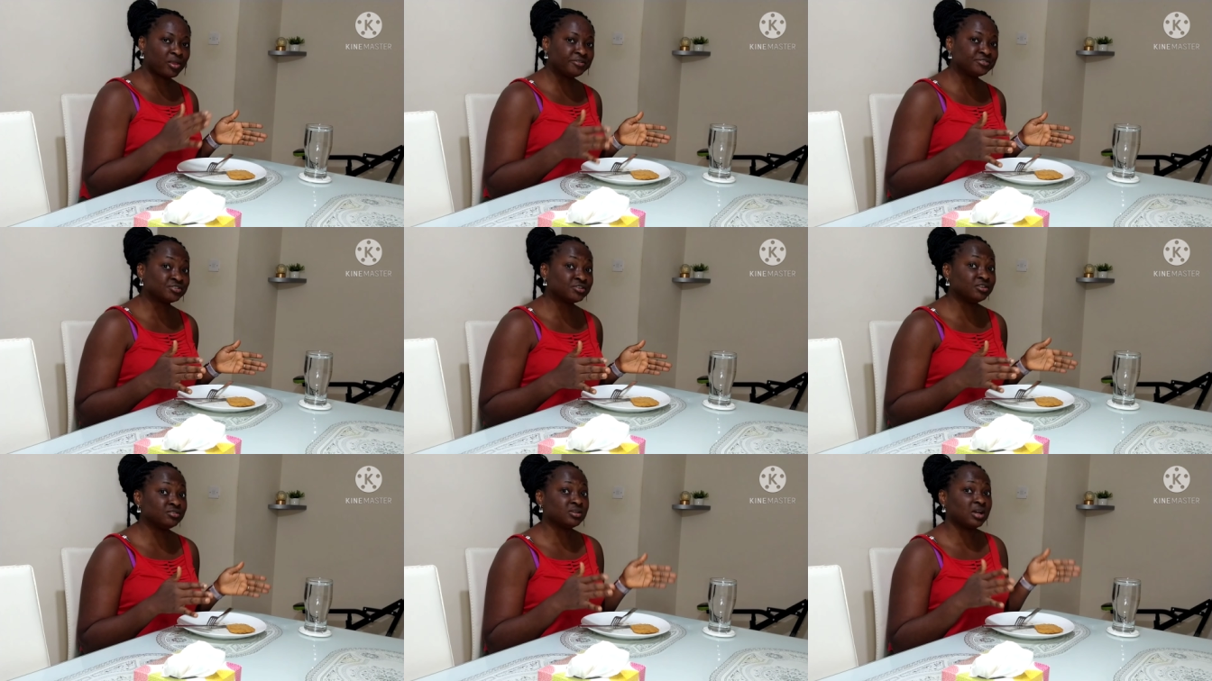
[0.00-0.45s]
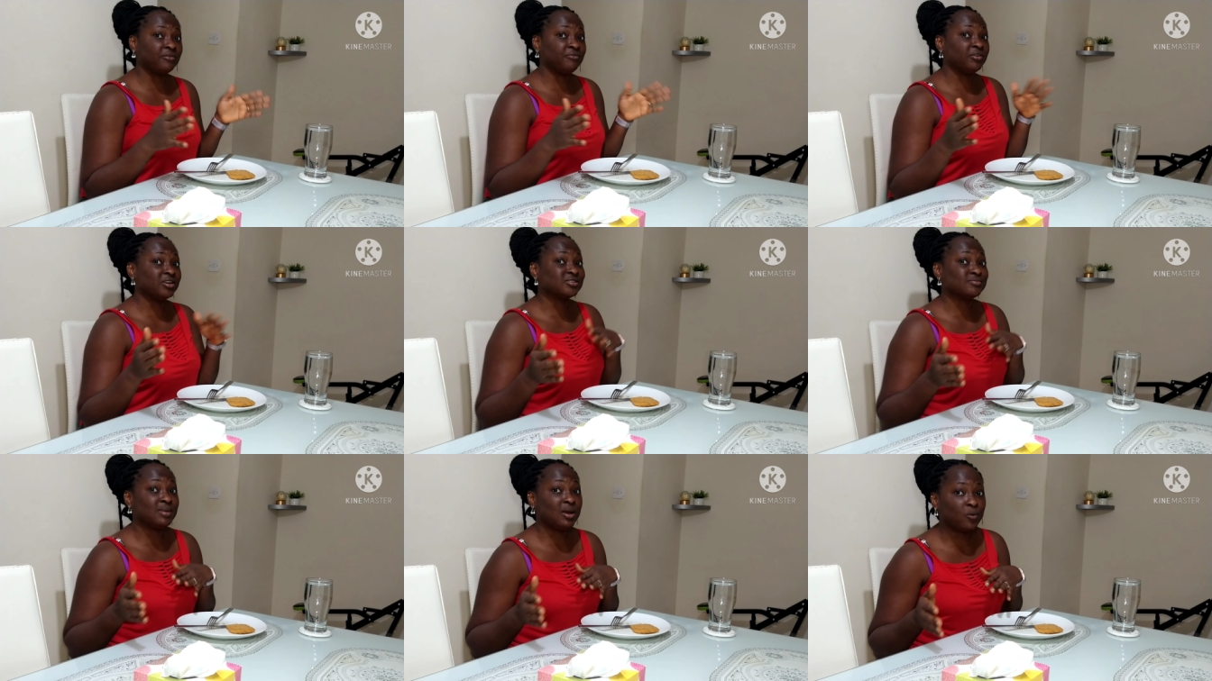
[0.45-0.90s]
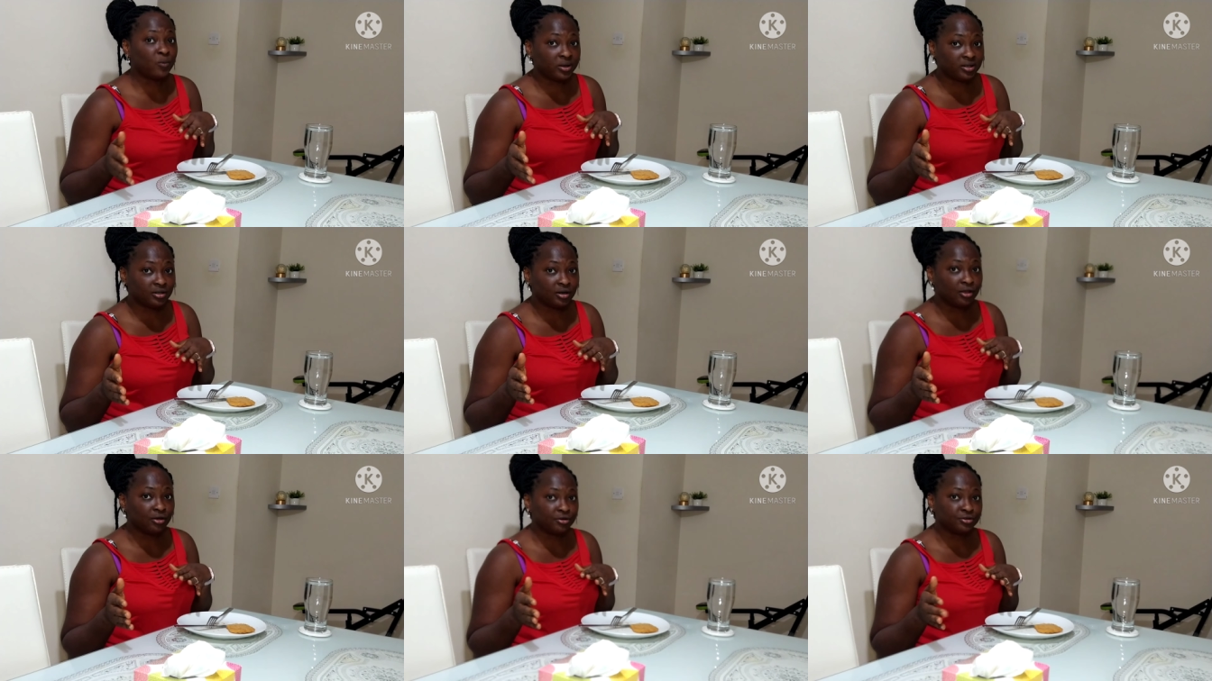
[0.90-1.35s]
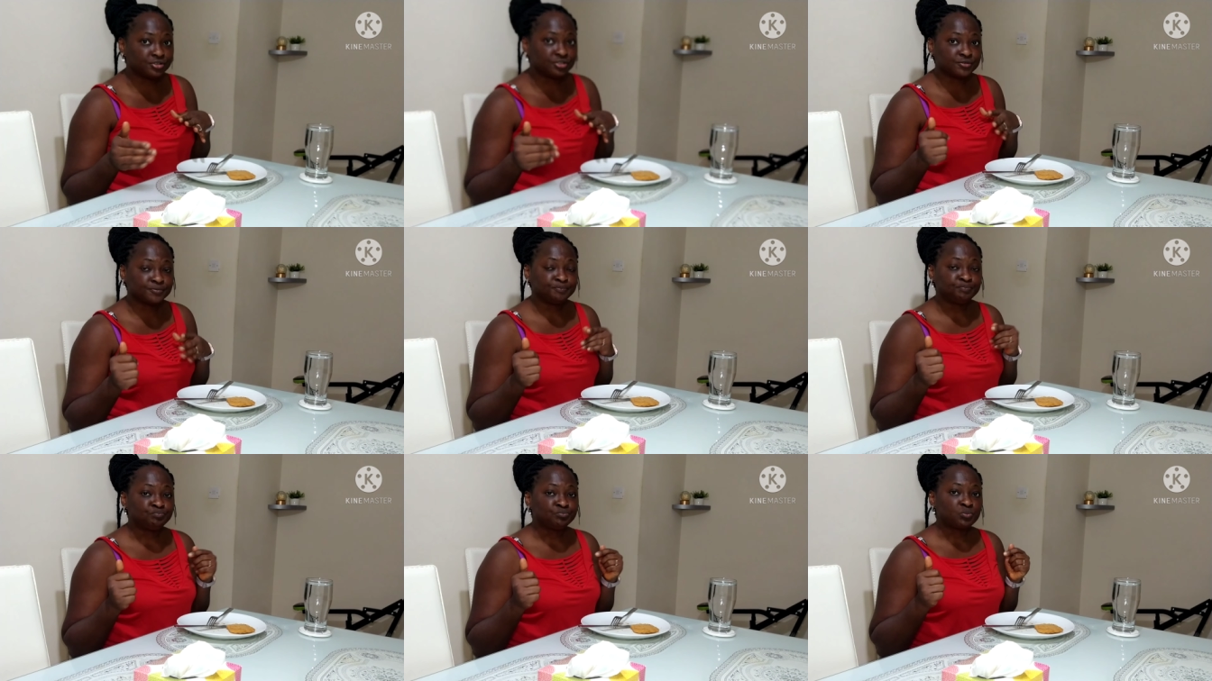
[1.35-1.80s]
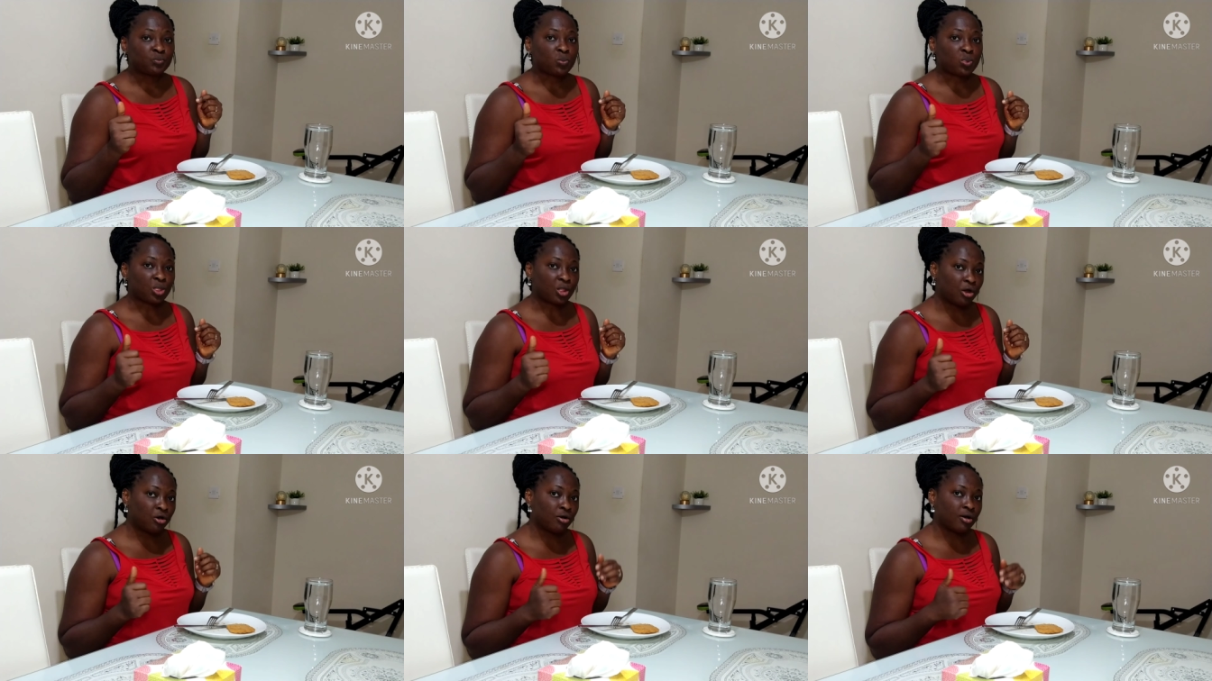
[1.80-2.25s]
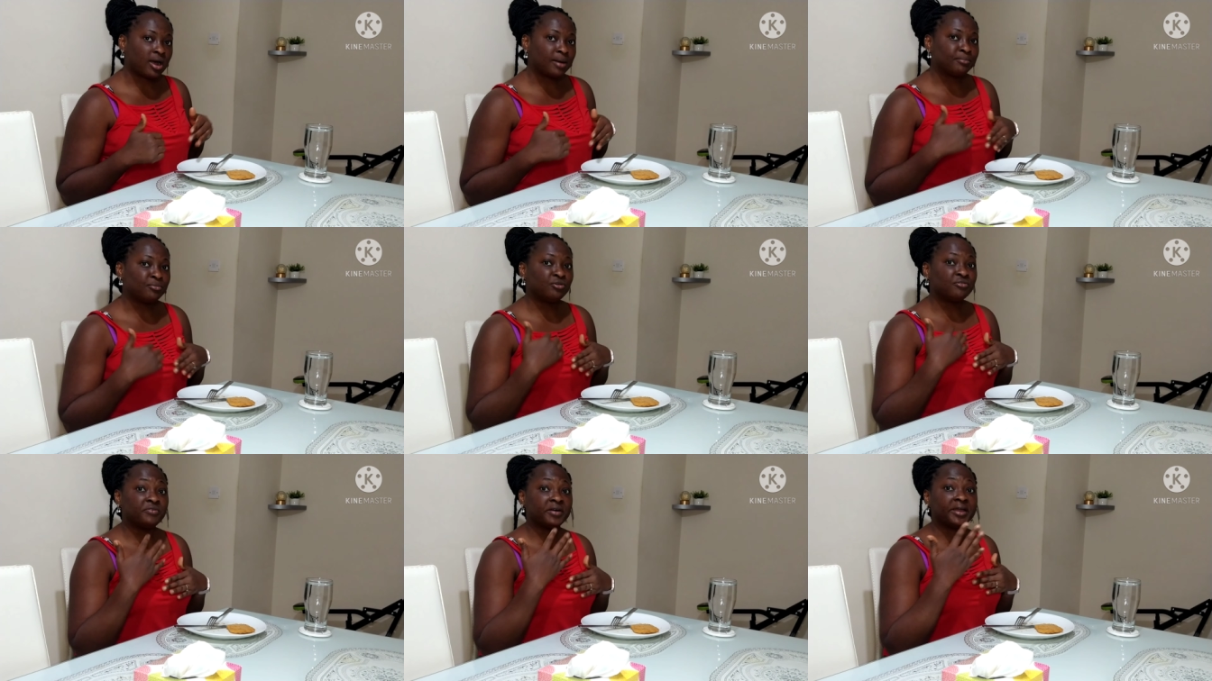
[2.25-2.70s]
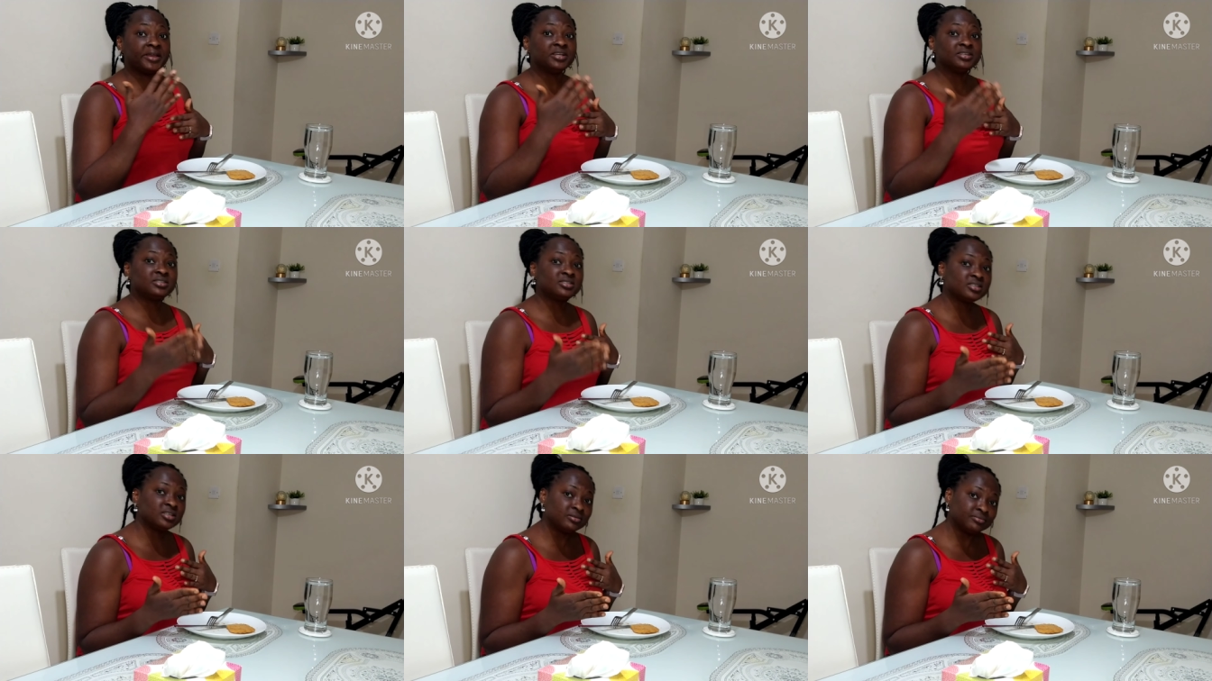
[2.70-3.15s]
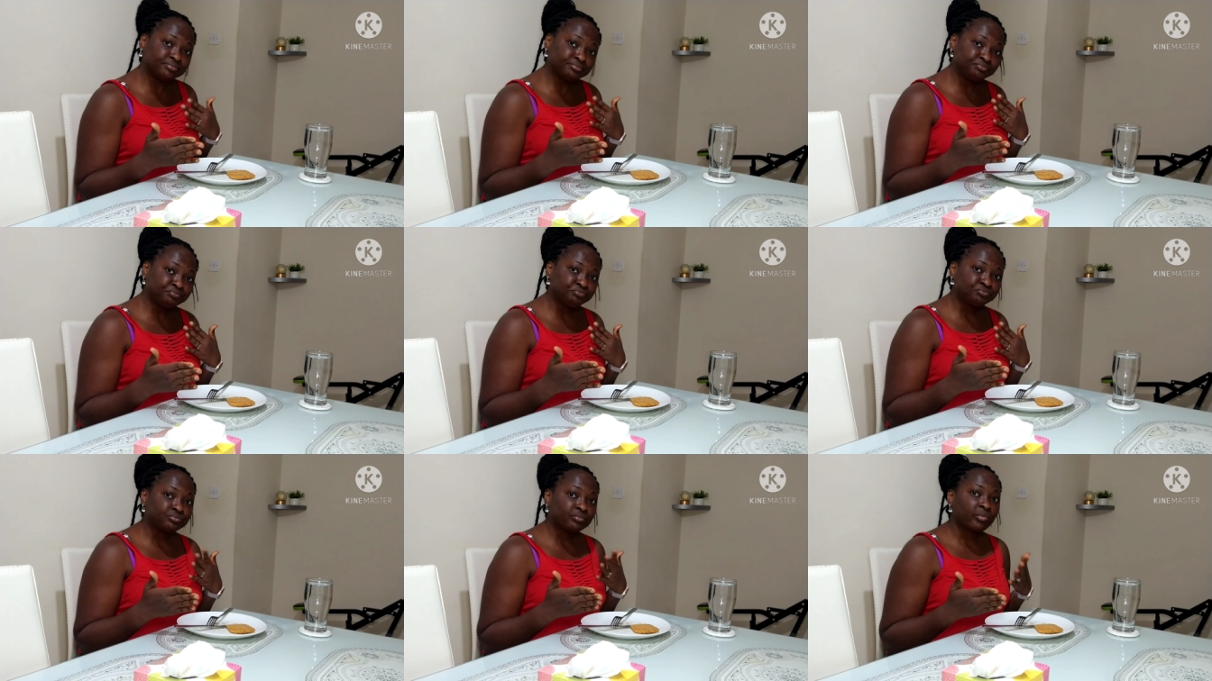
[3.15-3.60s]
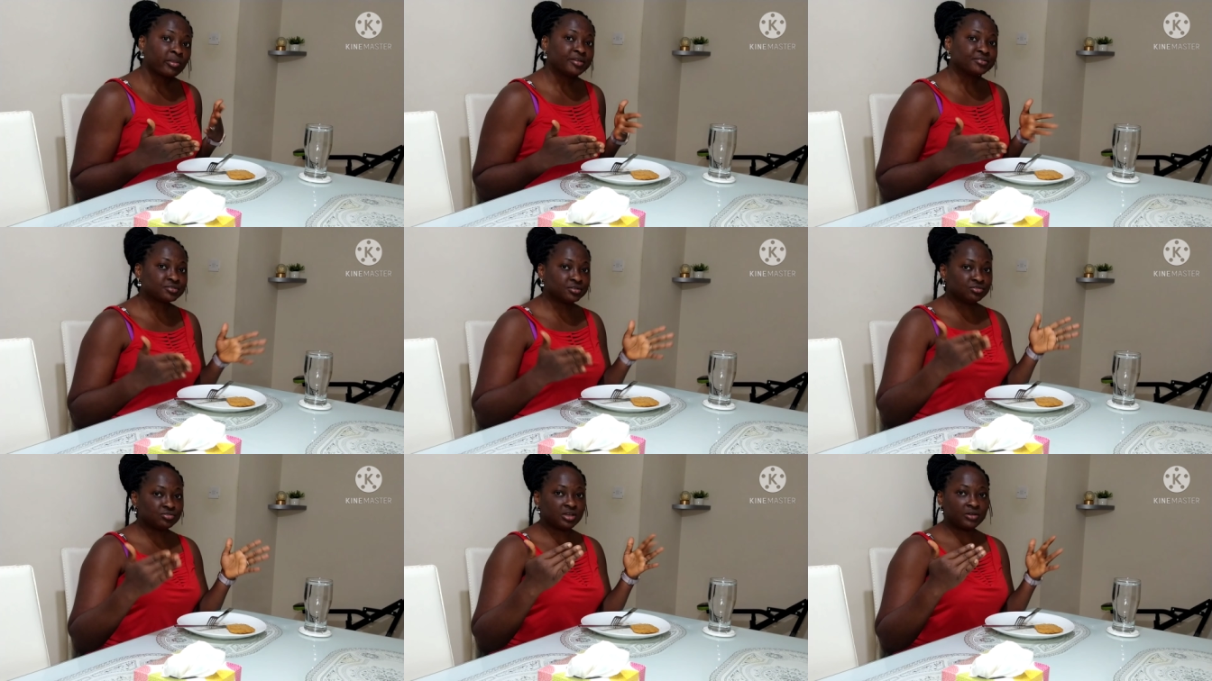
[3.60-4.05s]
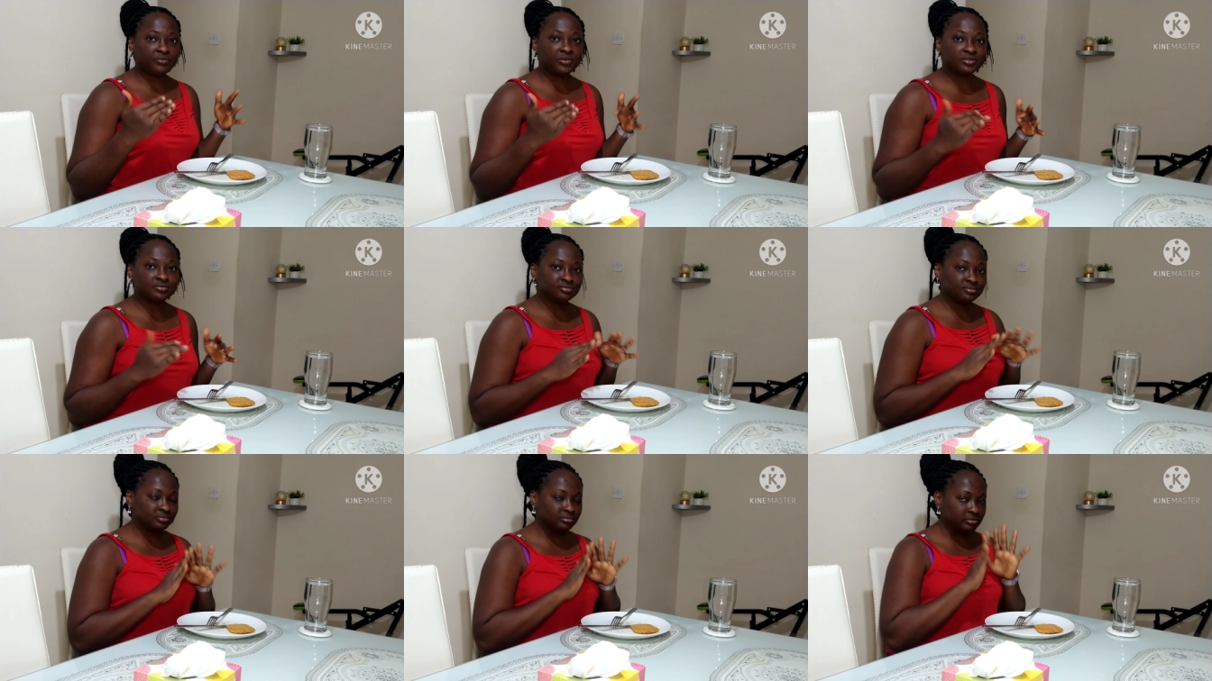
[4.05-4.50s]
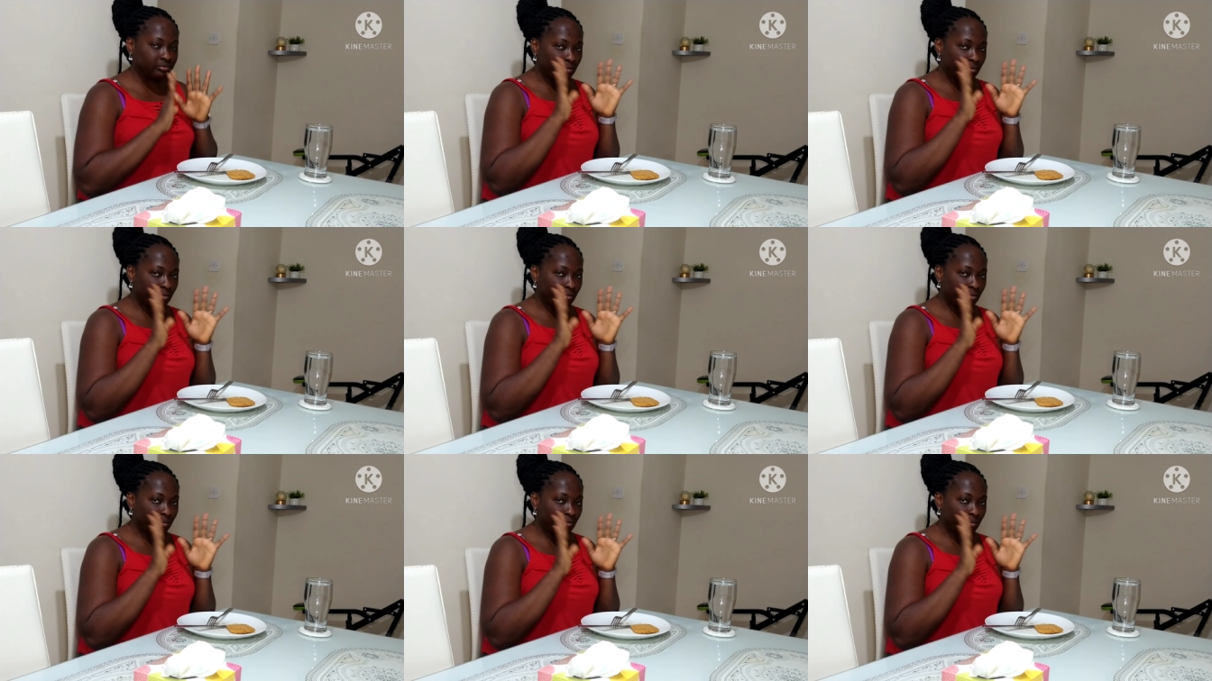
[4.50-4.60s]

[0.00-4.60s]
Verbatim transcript: It's going to affect my weight loss or I'm overeating. It's going to affect...